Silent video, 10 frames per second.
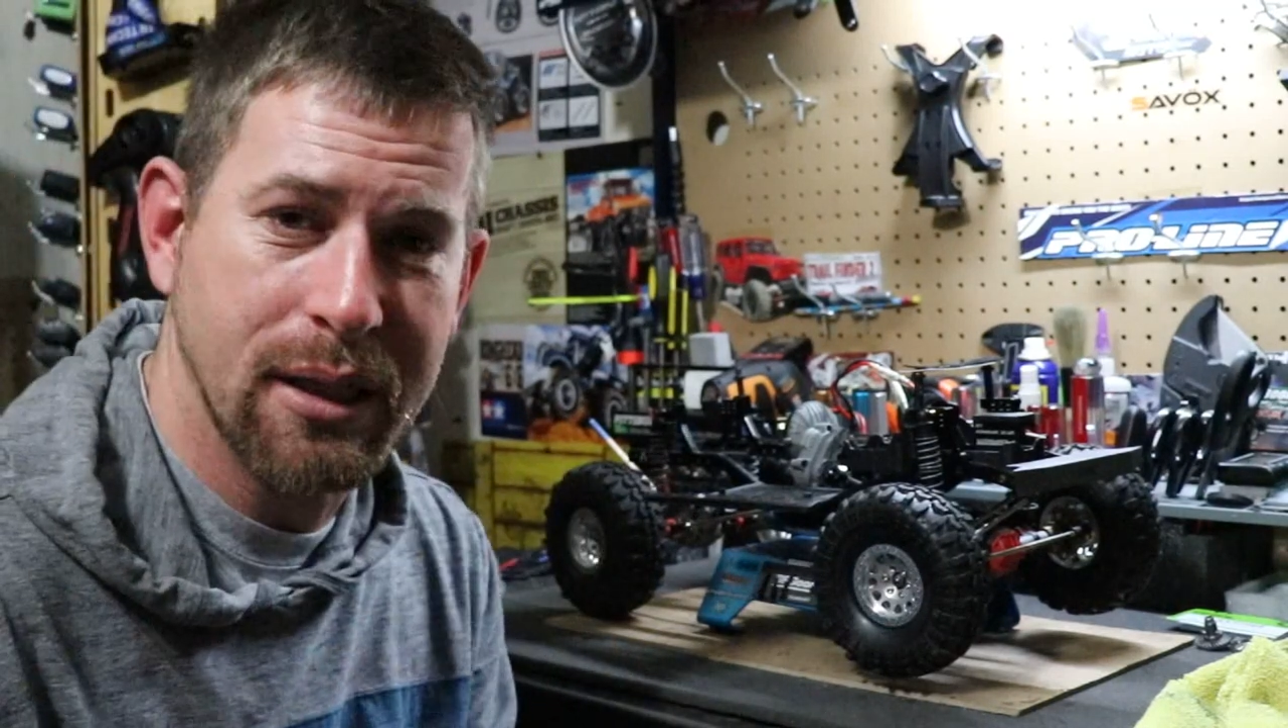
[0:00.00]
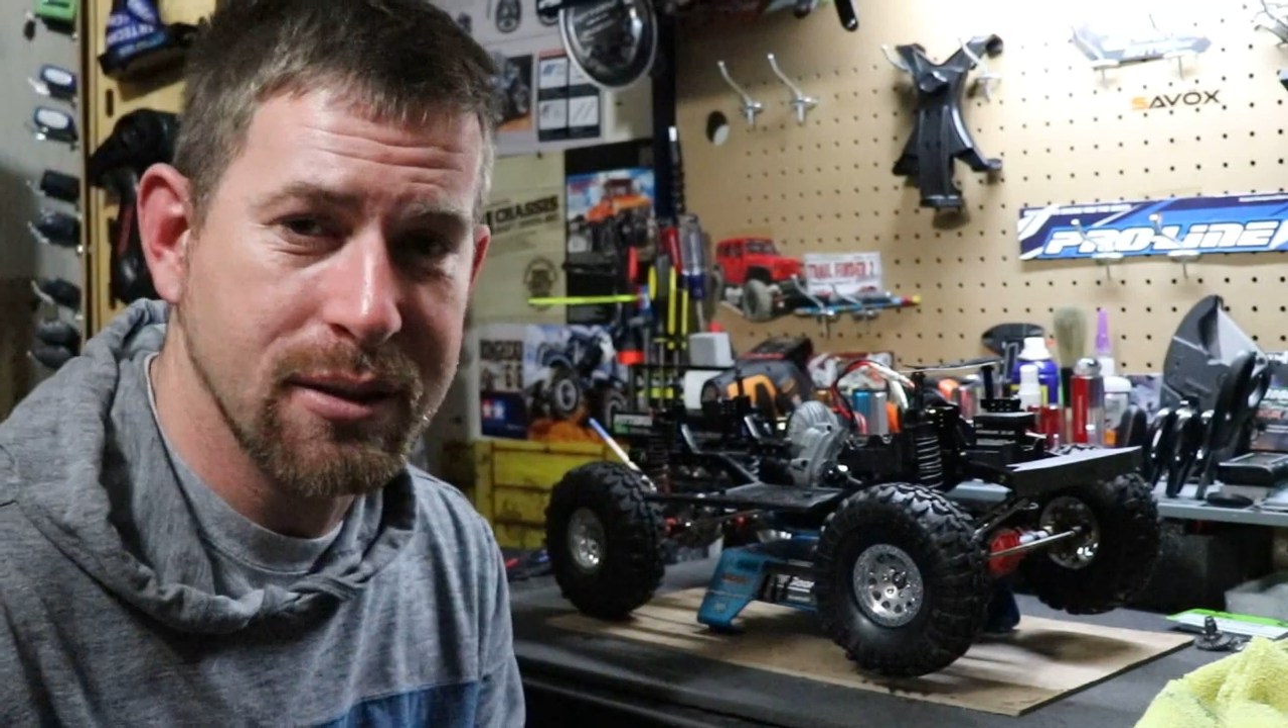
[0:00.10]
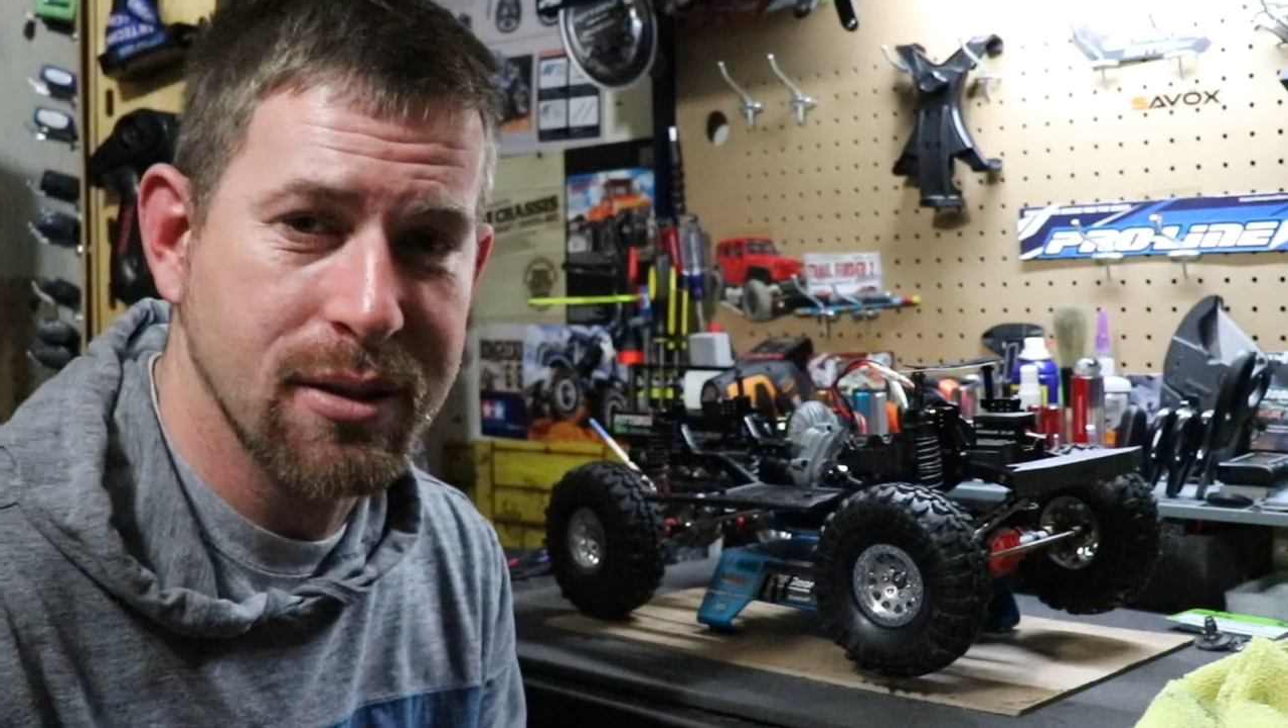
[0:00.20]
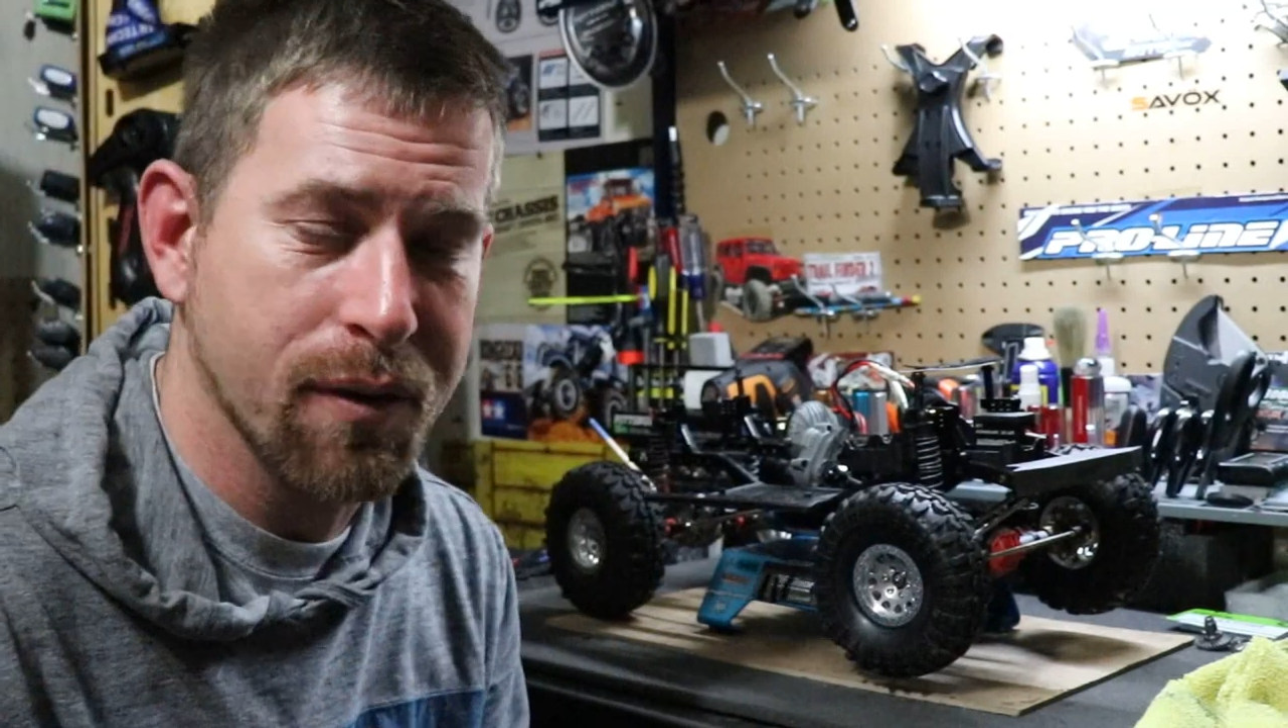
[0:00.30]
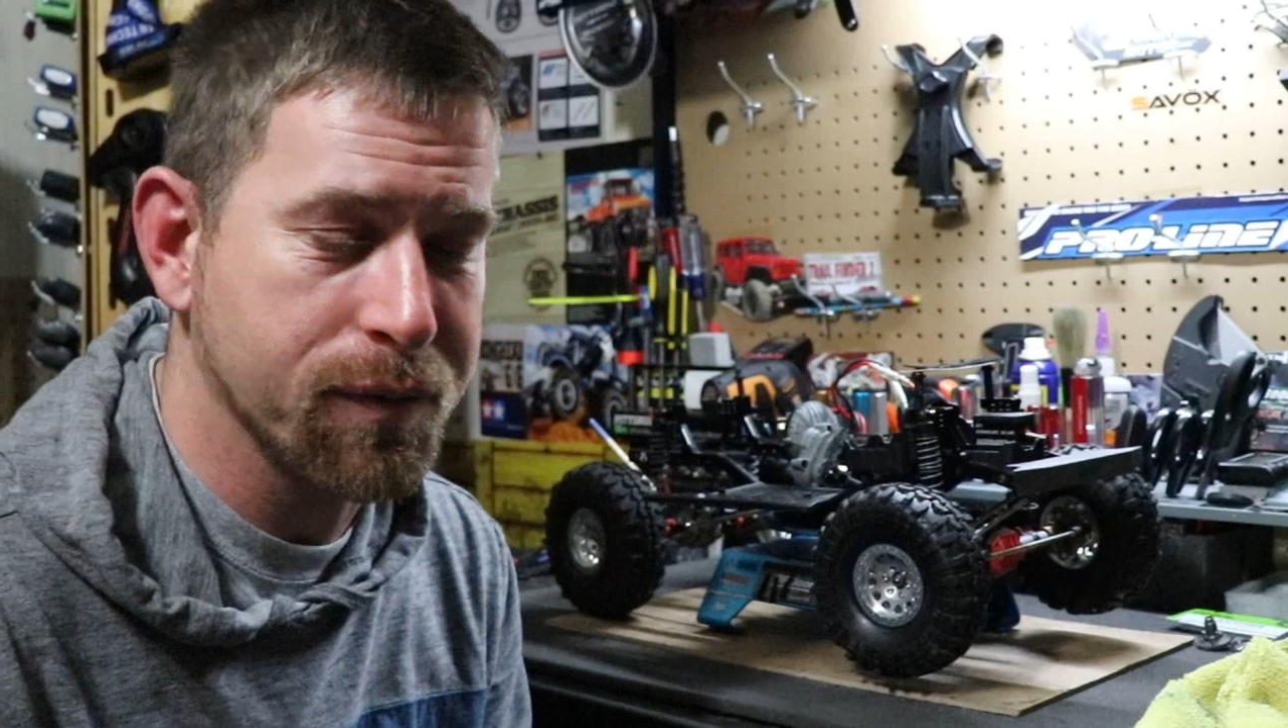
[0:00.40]
it
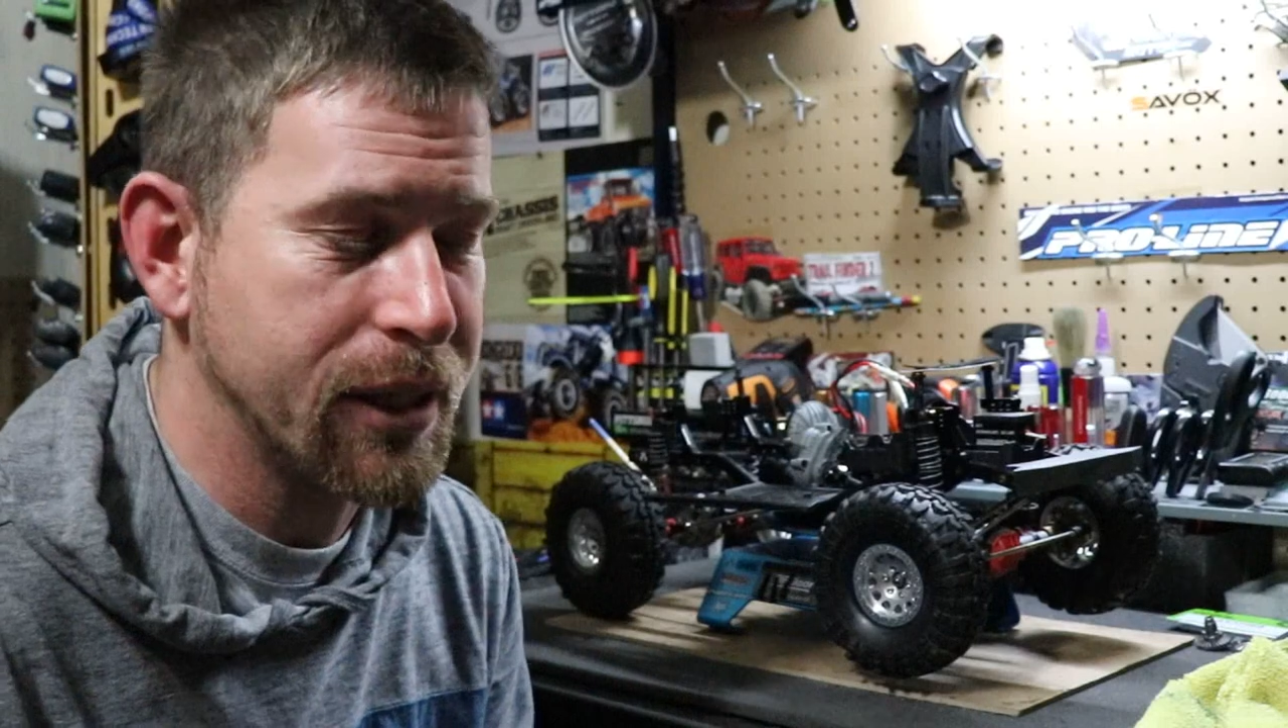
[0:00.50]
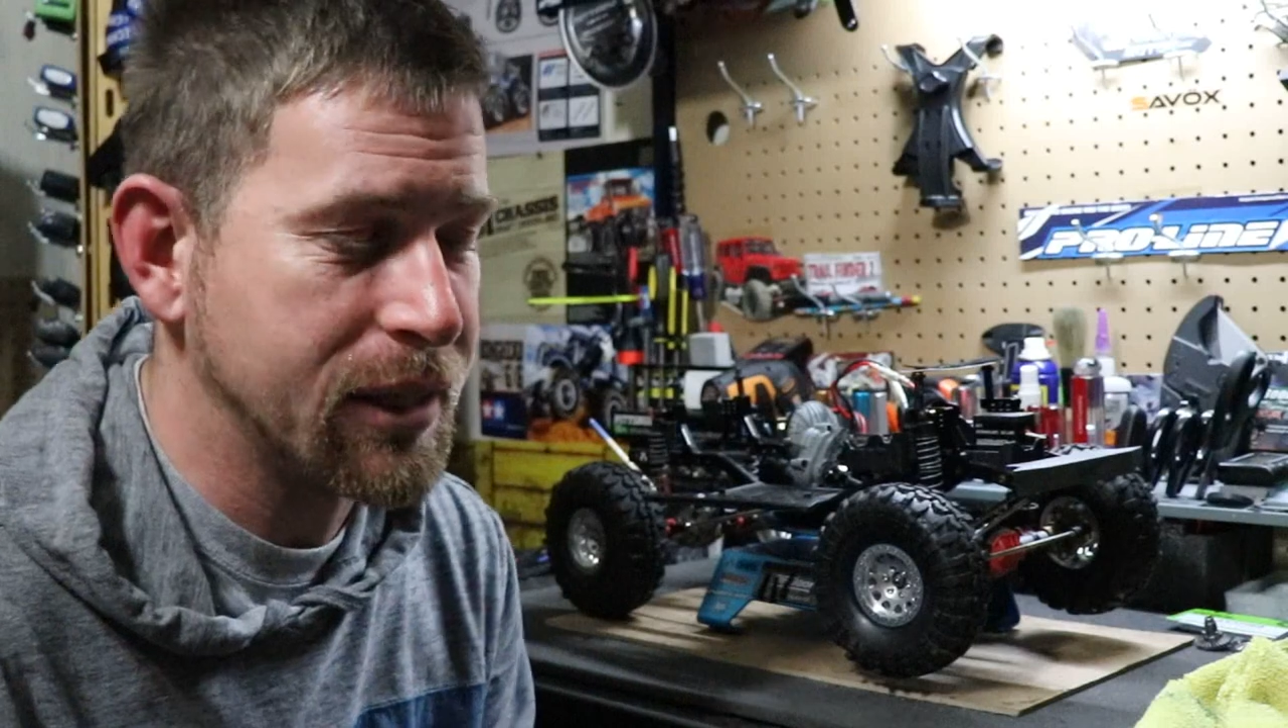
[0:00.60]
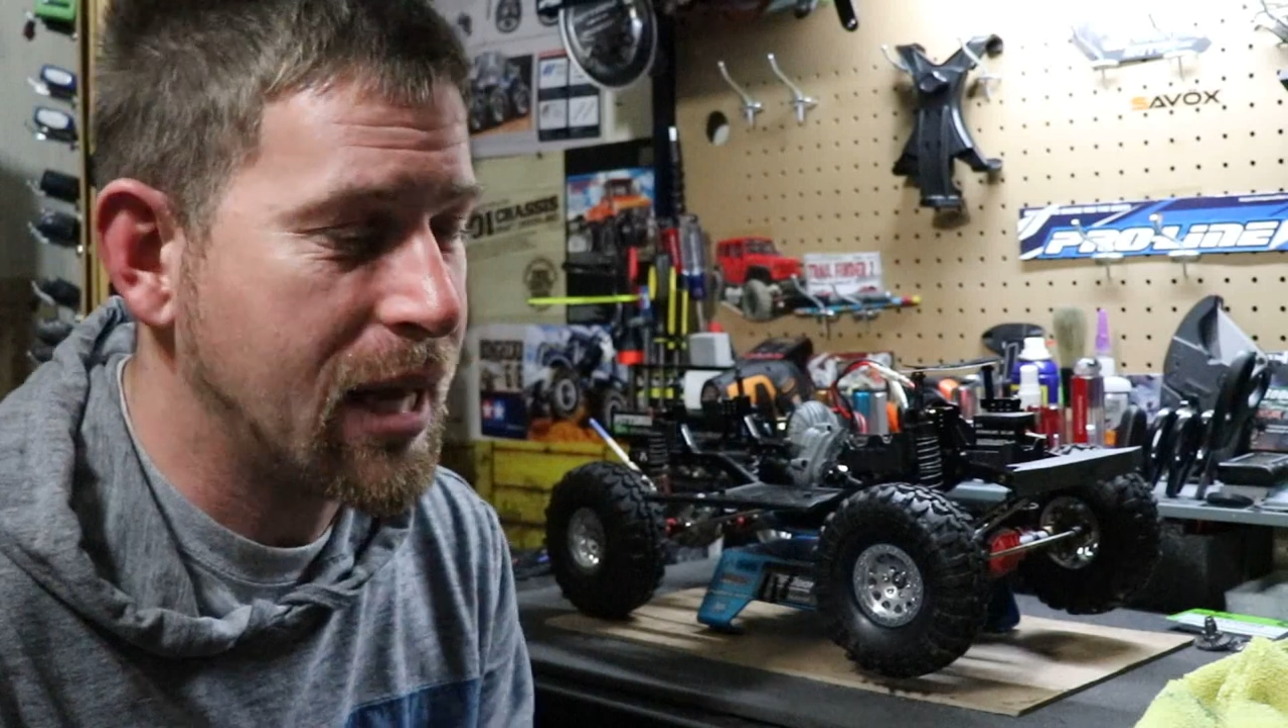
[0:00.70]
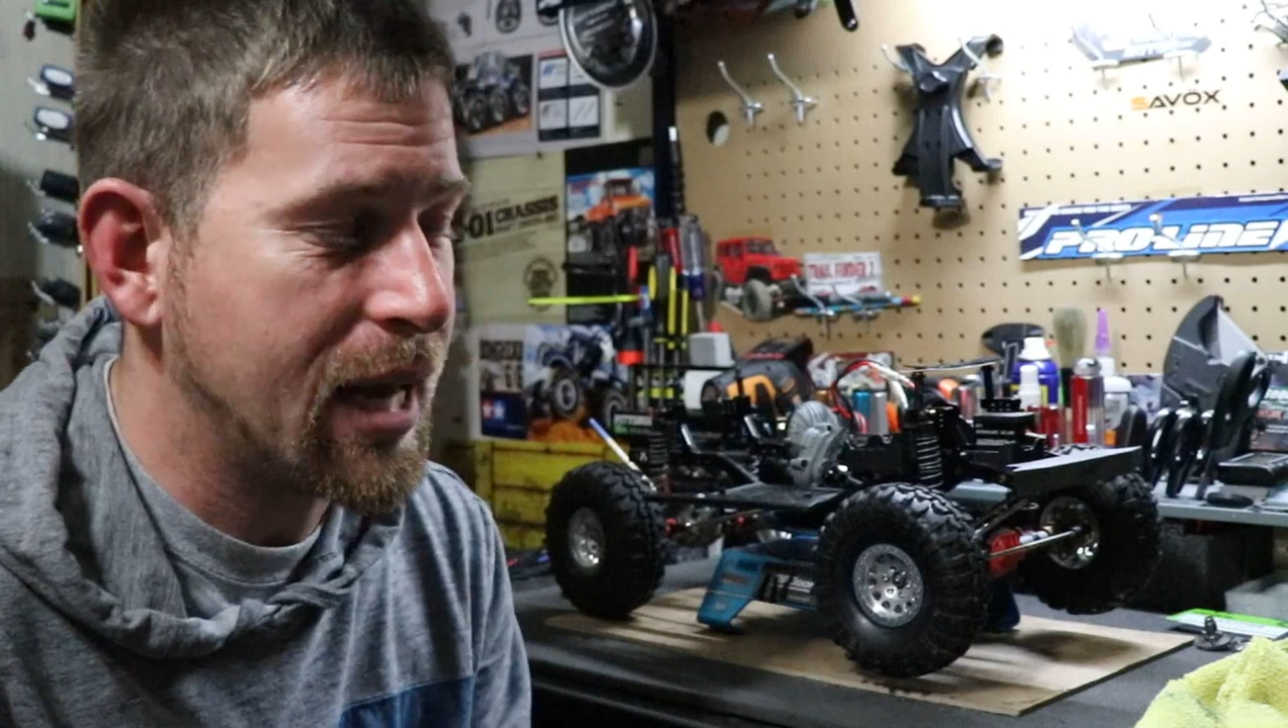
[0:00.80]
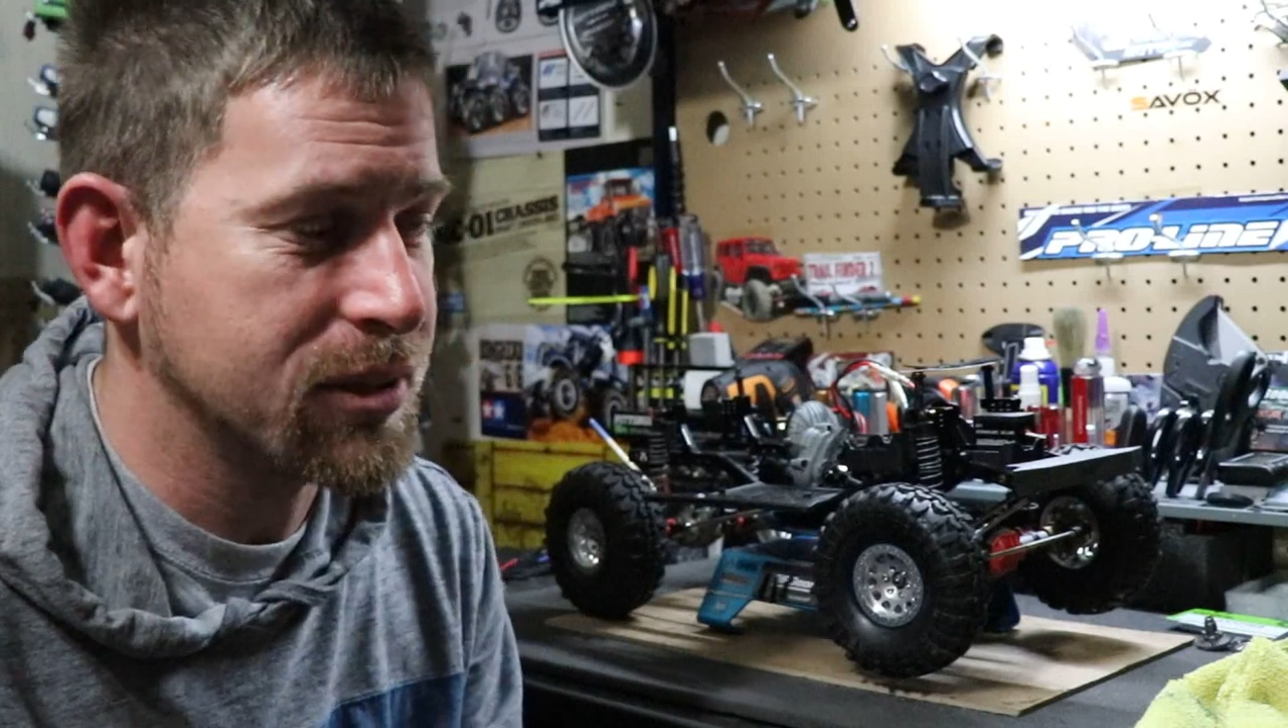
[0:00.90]
and stuff
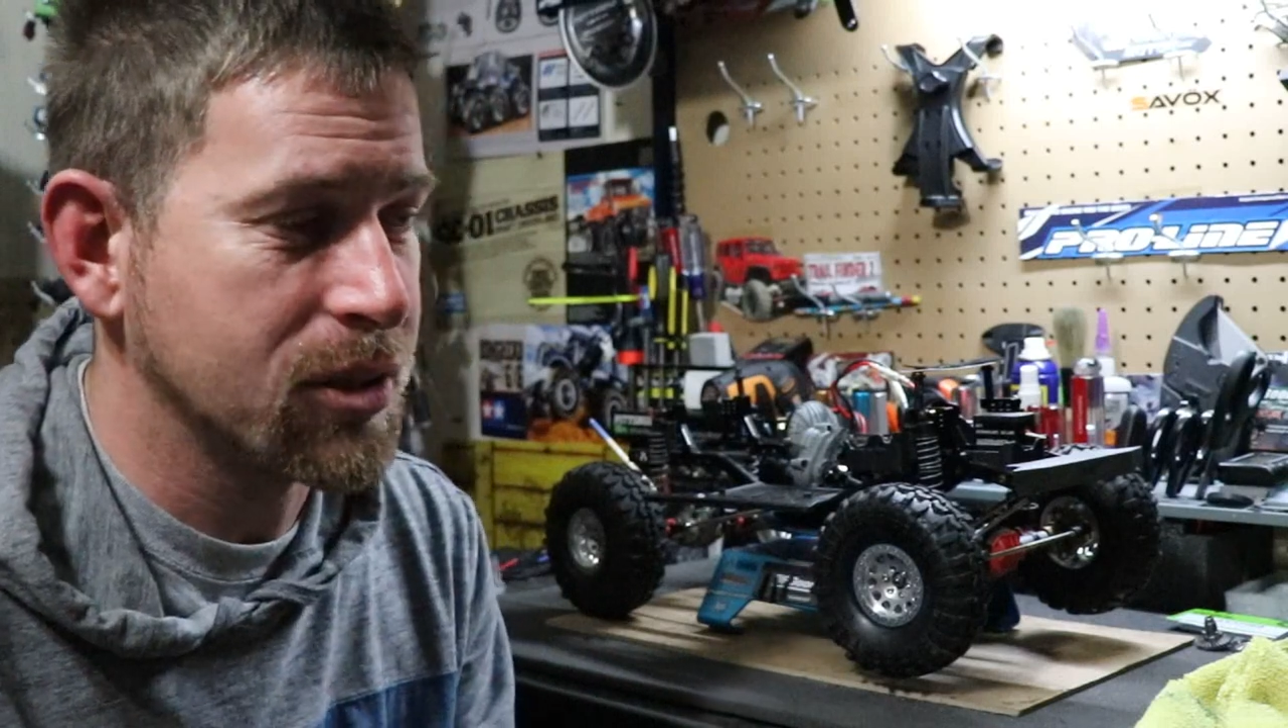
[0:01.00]
like that.